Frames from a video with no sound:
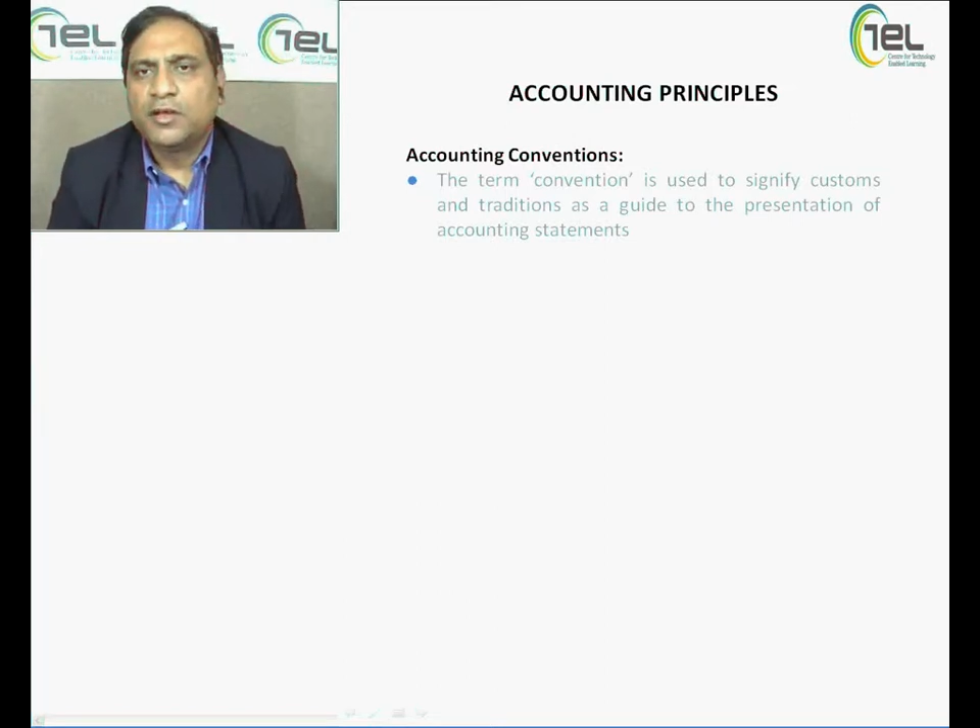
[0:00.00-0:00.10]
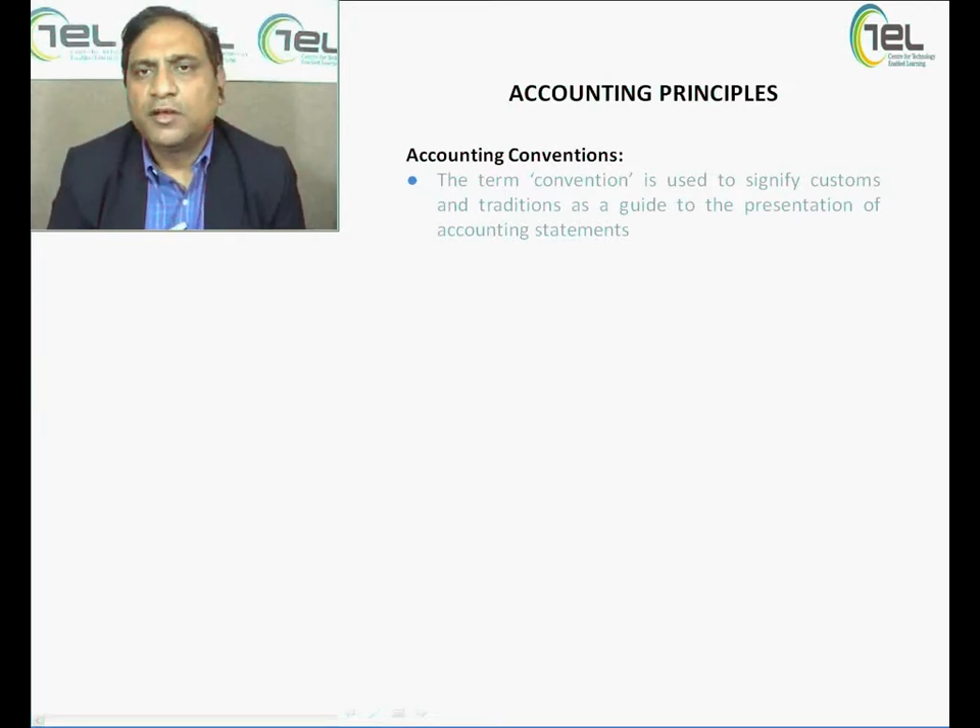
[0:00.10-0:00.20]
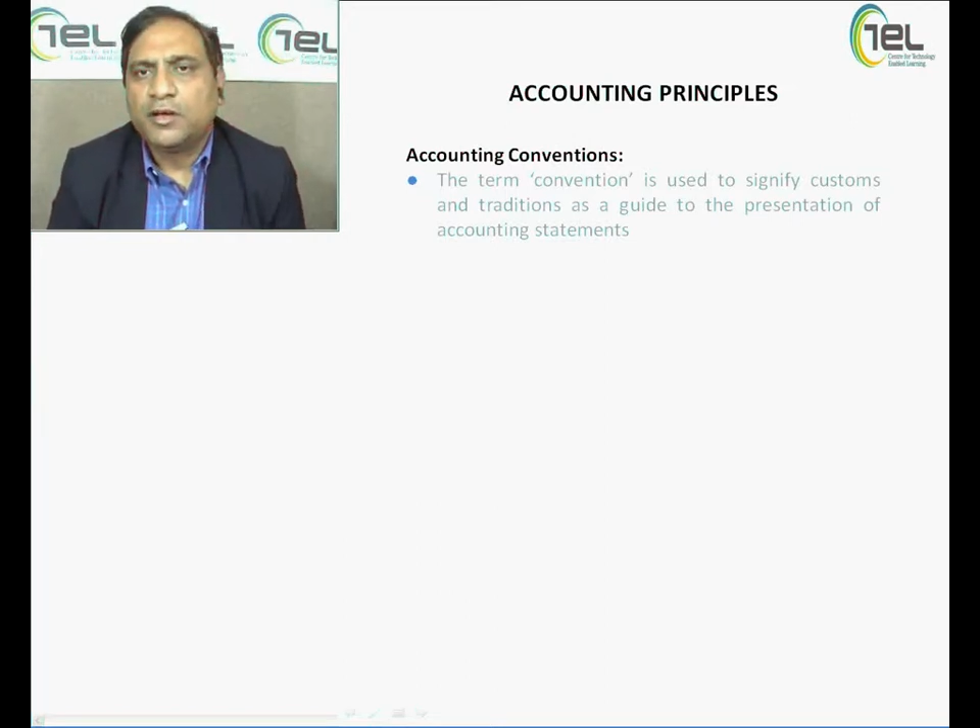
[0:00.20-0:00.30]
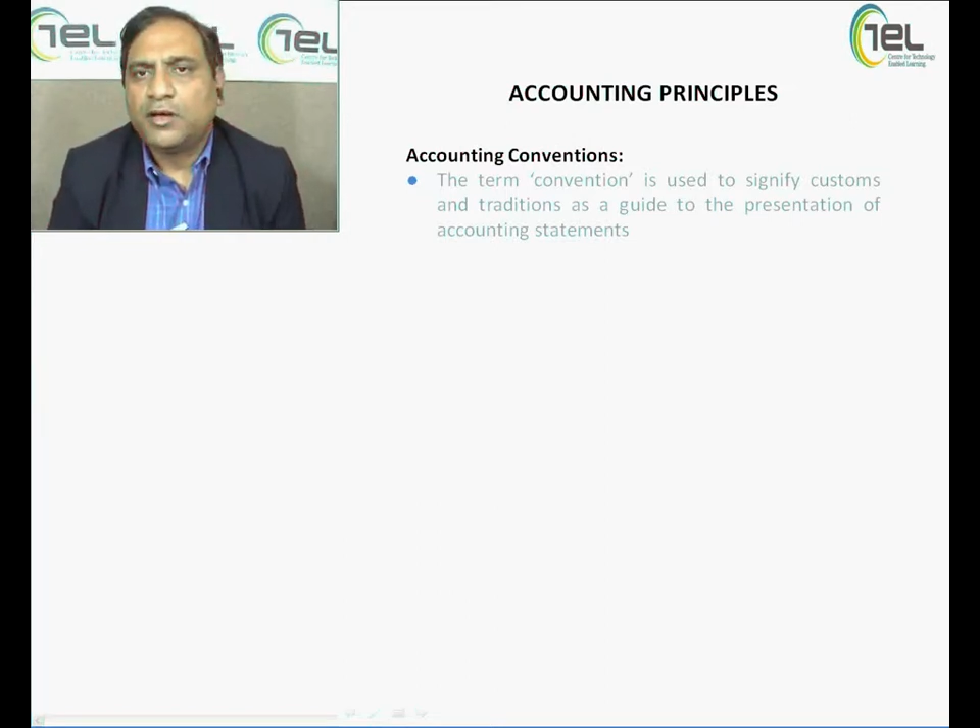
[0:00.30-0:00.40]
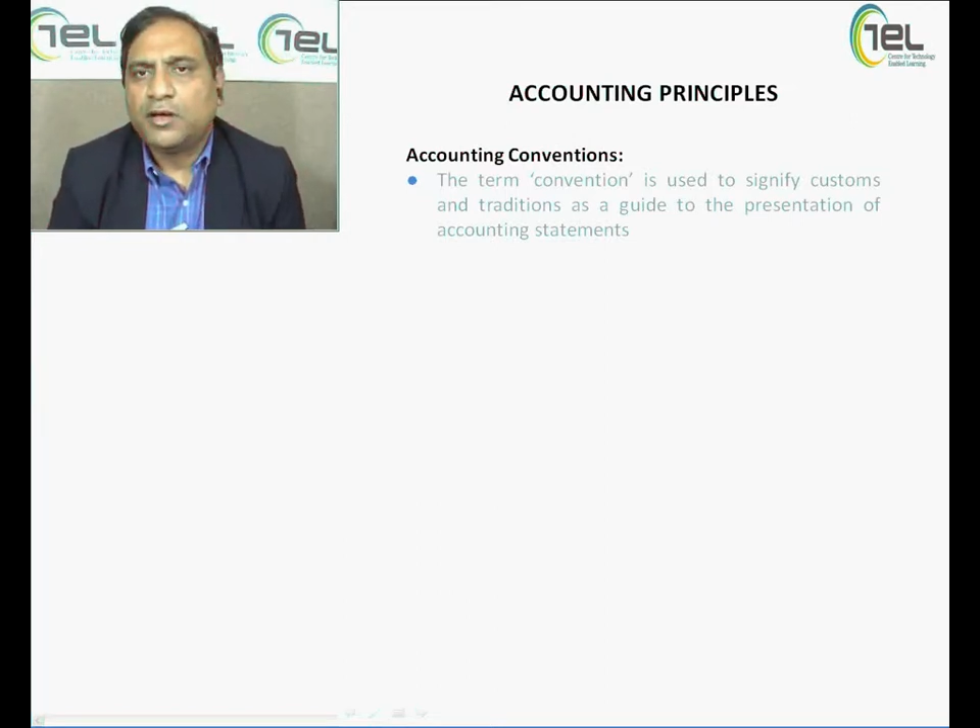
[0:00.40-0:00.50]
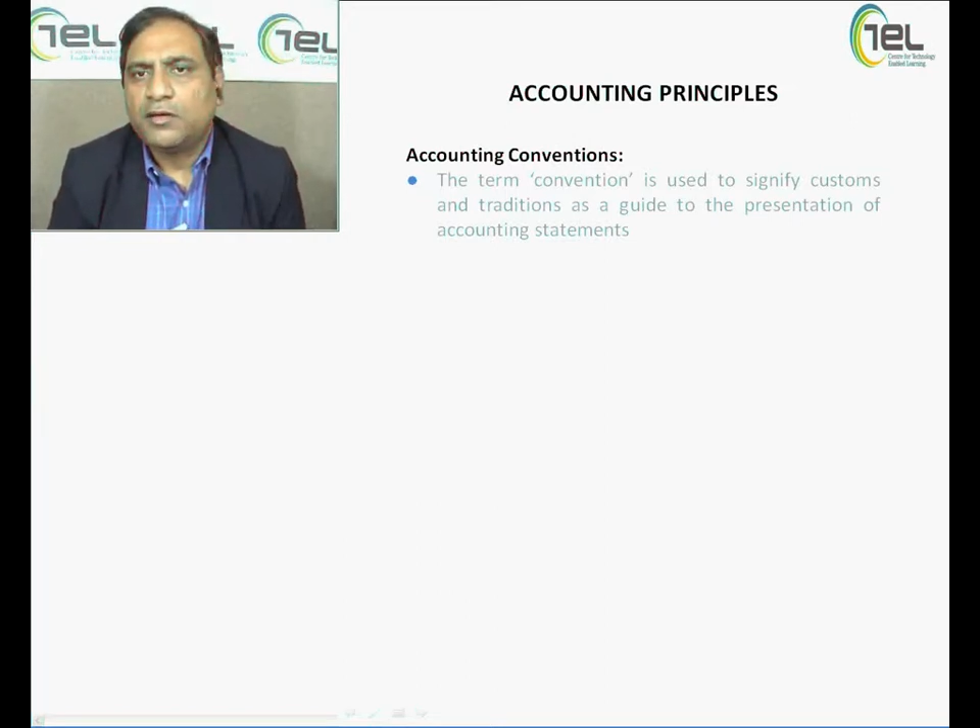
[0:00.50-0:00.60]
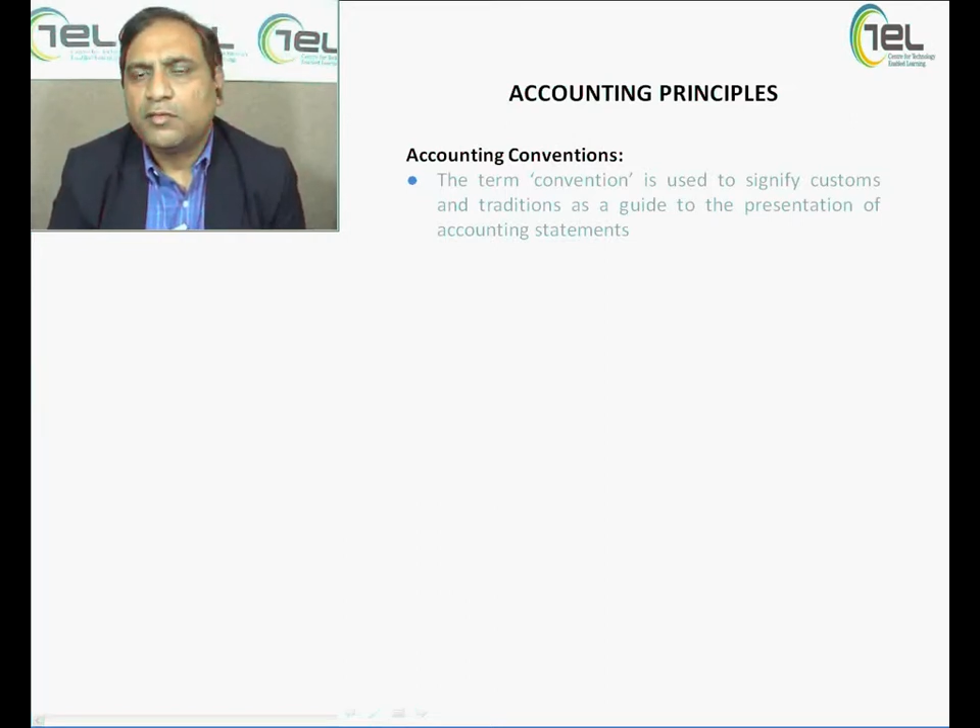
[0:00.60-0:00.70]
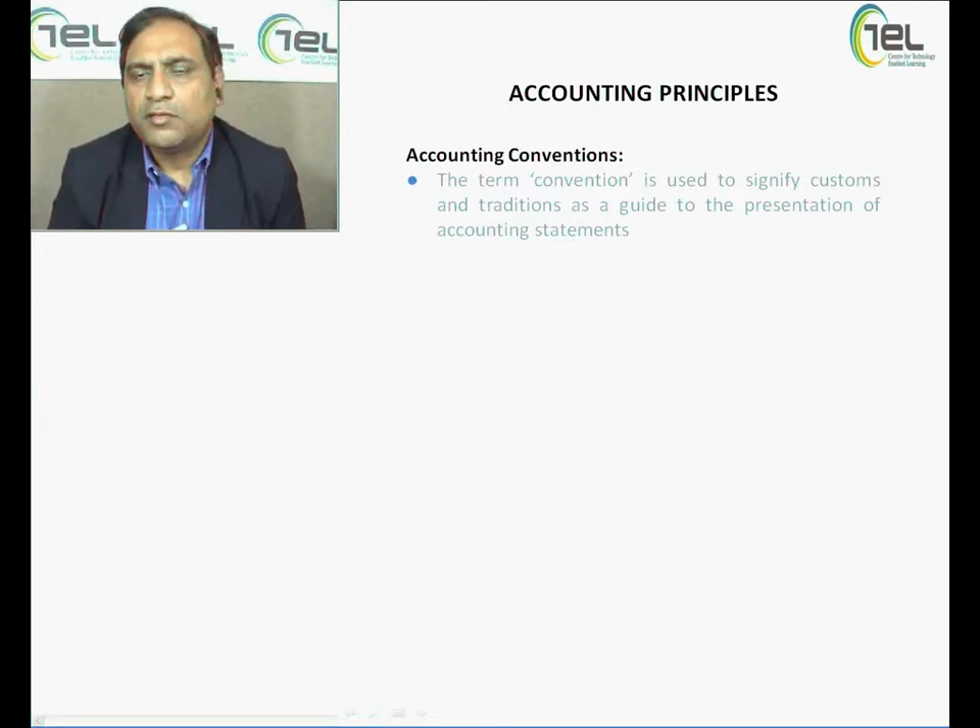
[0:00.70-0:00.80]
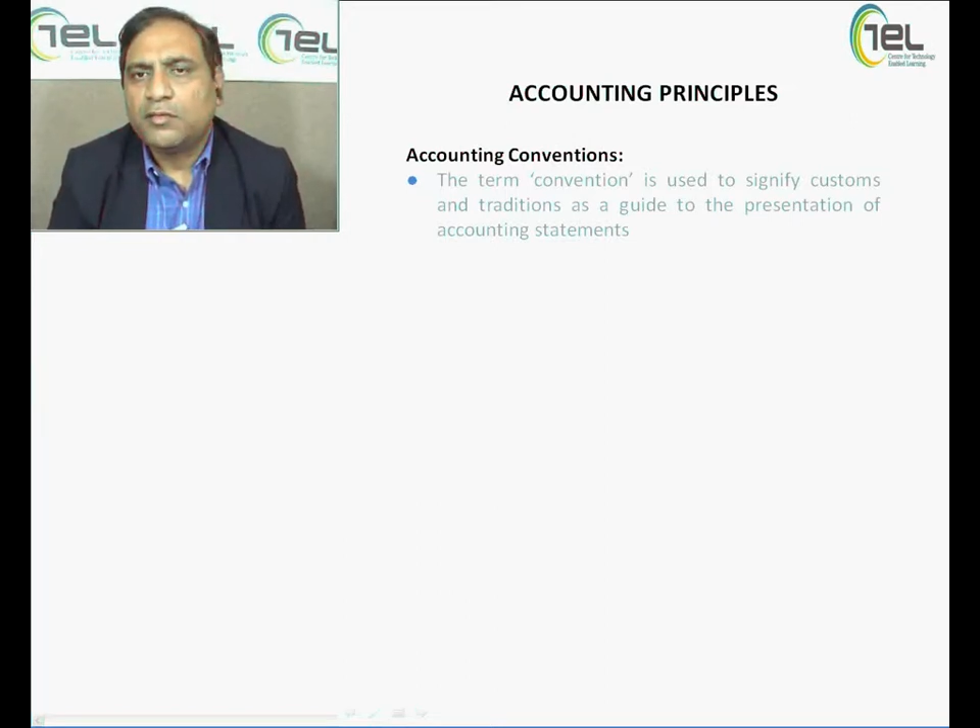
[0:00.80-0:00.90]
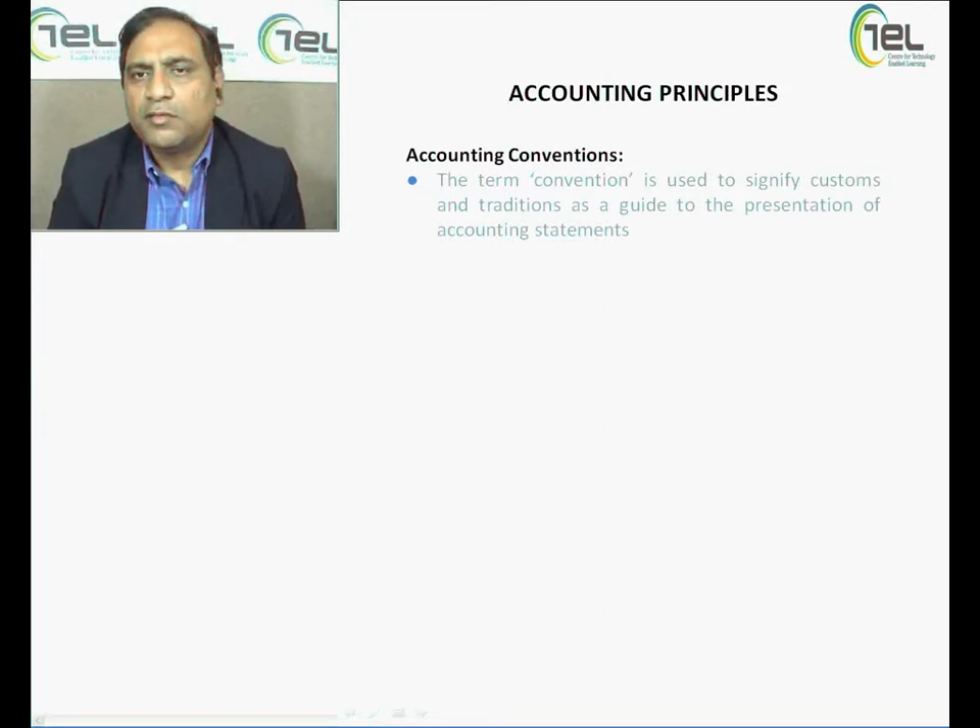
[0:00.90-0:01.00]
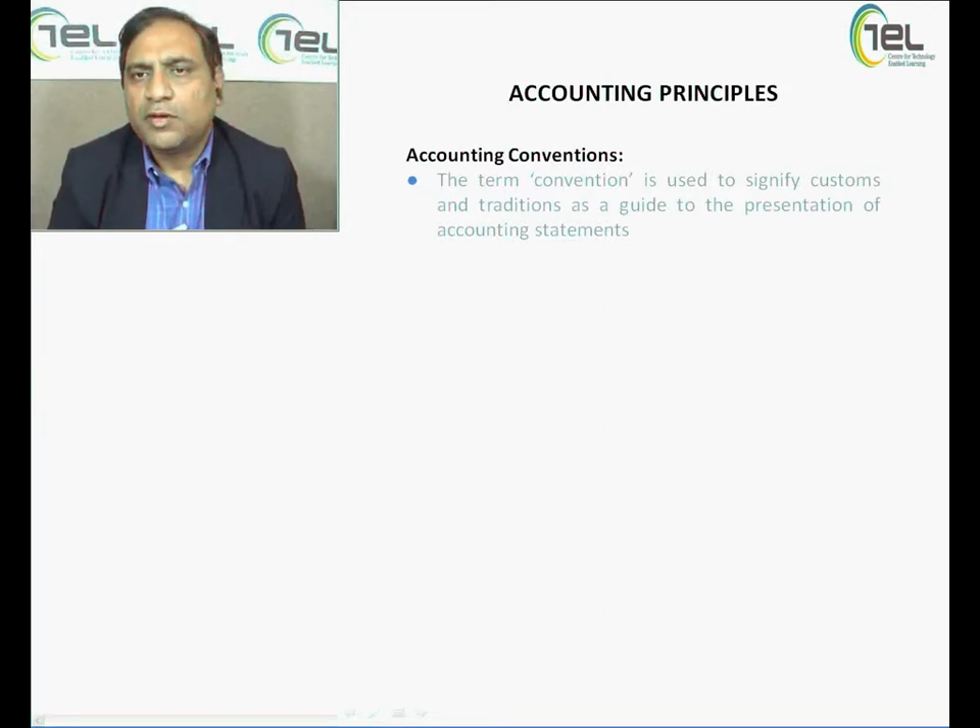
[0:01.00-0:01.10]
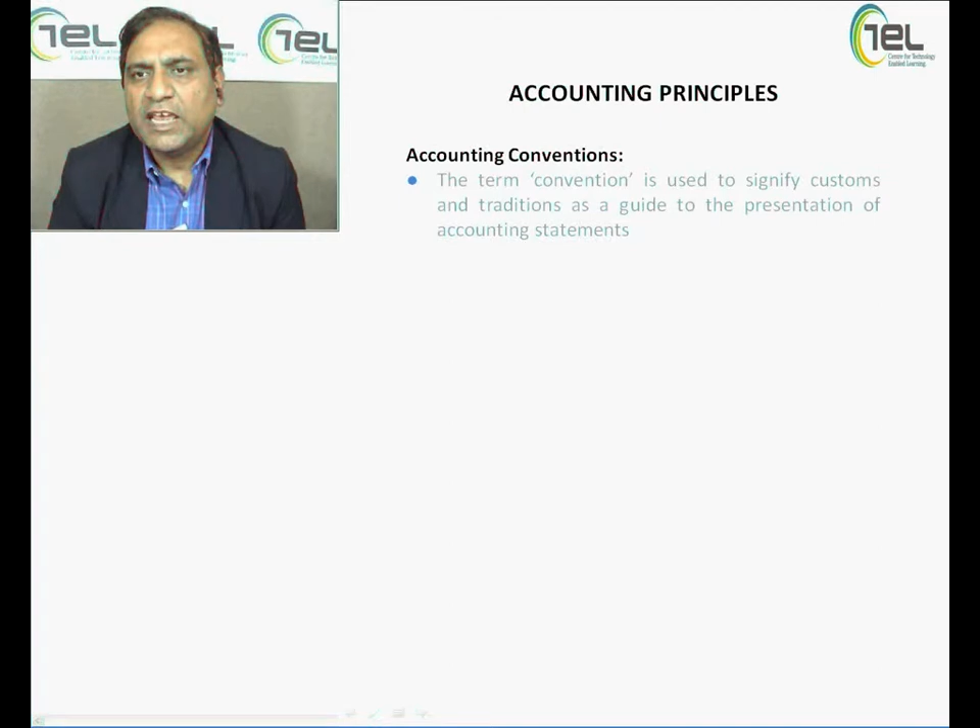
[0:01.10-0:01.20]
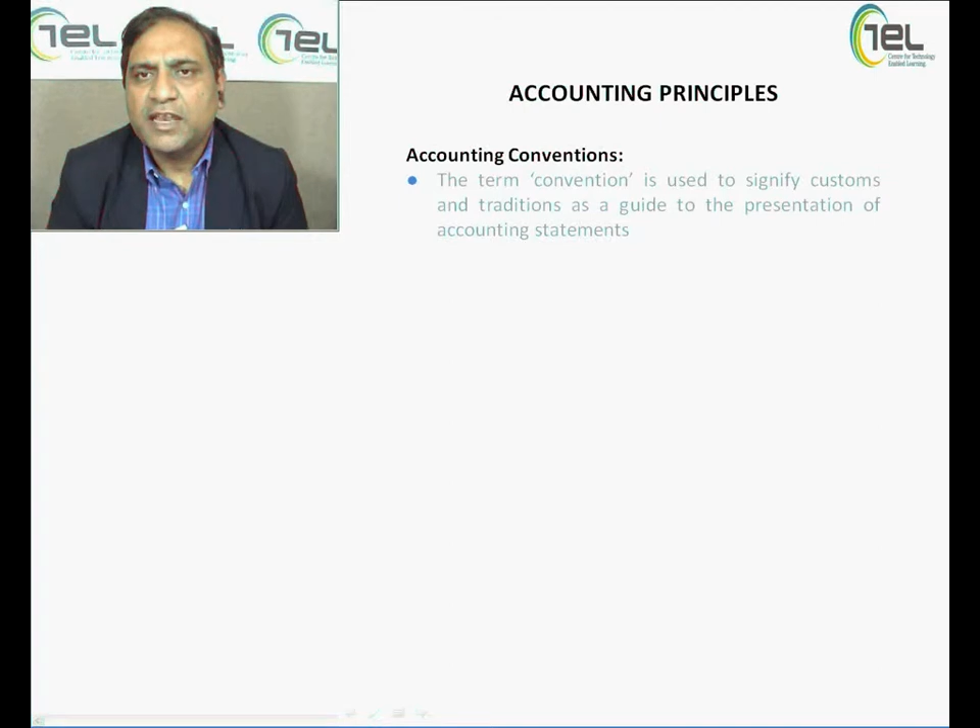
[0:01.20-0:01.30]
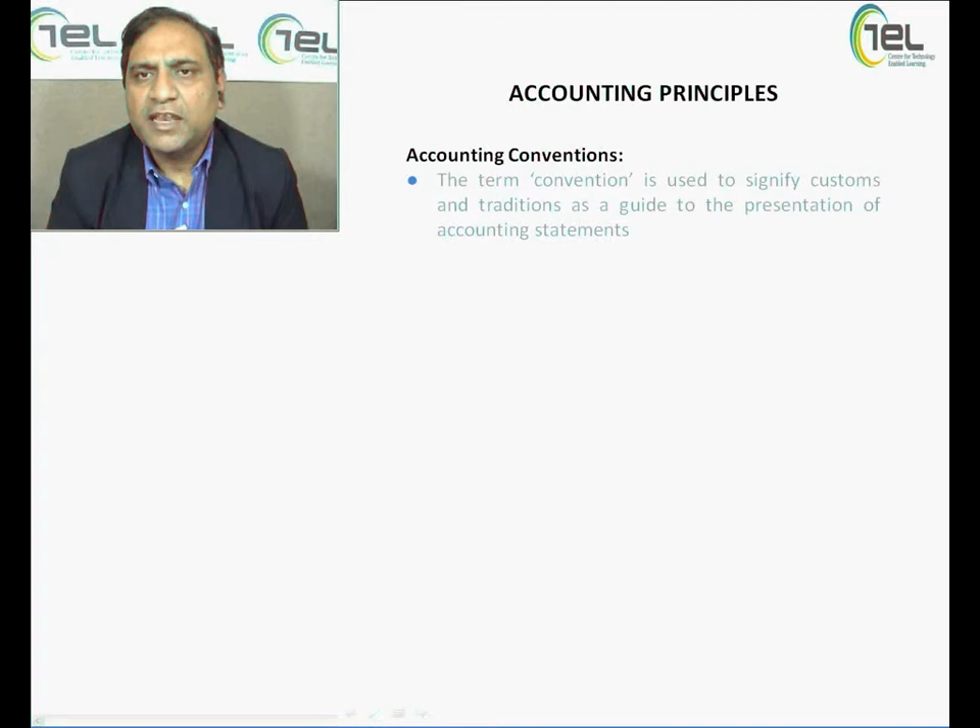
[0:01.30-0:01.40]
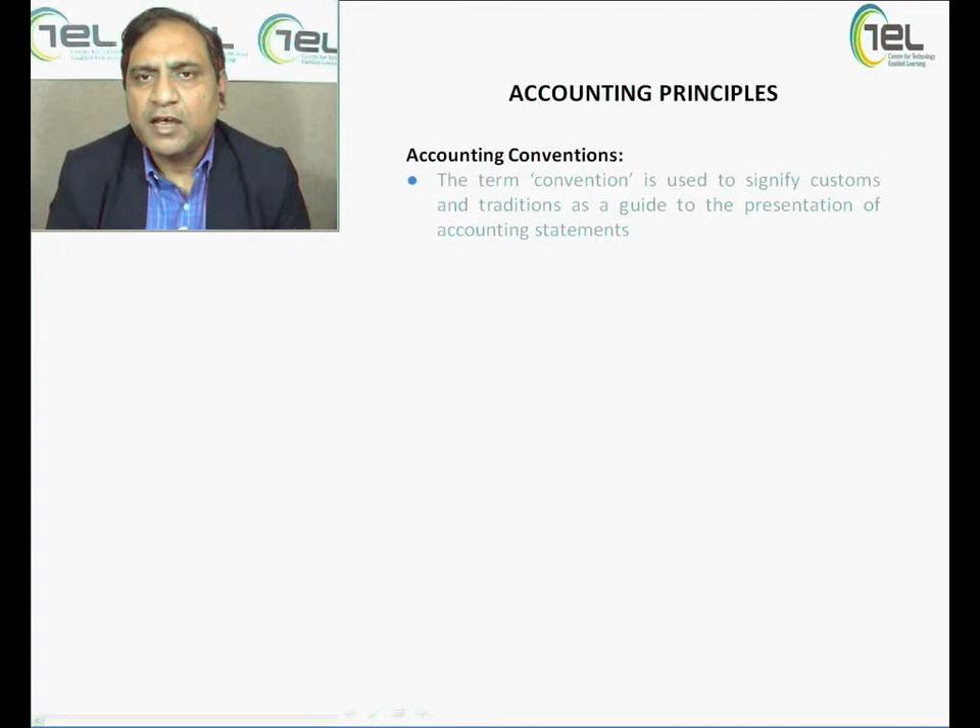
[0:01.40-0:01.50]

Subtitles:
uh, in